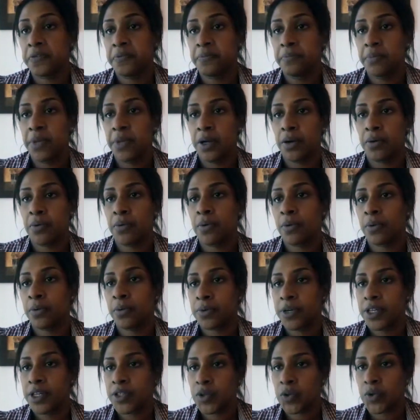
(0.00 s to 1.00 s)
mineral
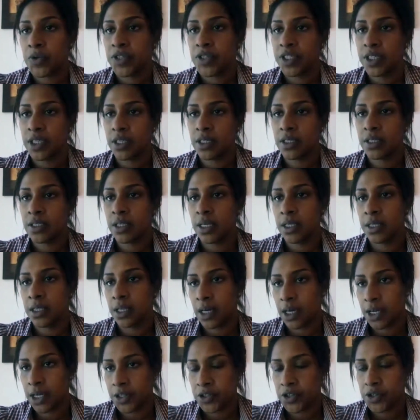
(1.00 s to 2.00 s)
resources in the
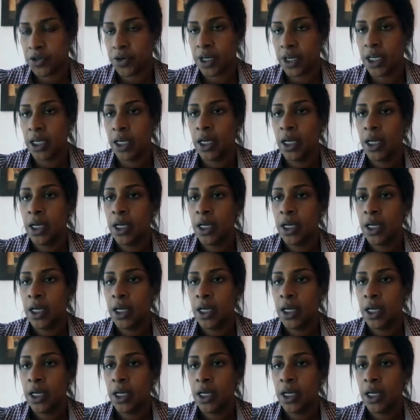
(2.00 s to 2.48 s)
country.